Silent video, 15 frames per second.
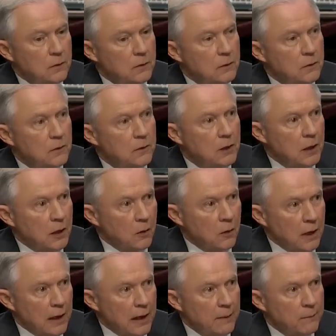
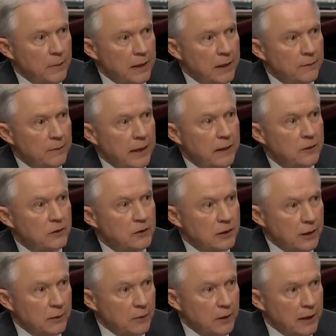No, I may have had
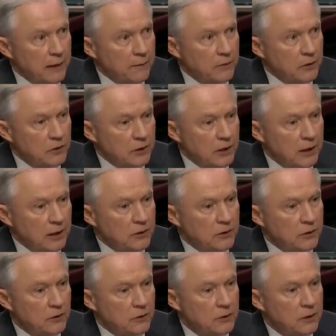some
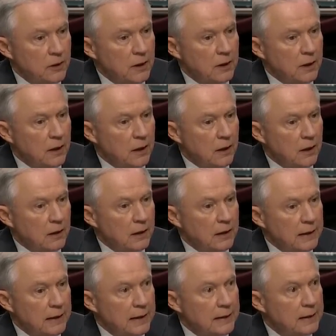conversations,
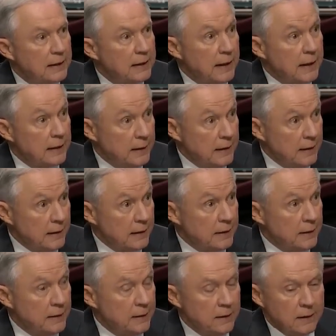and I think I did,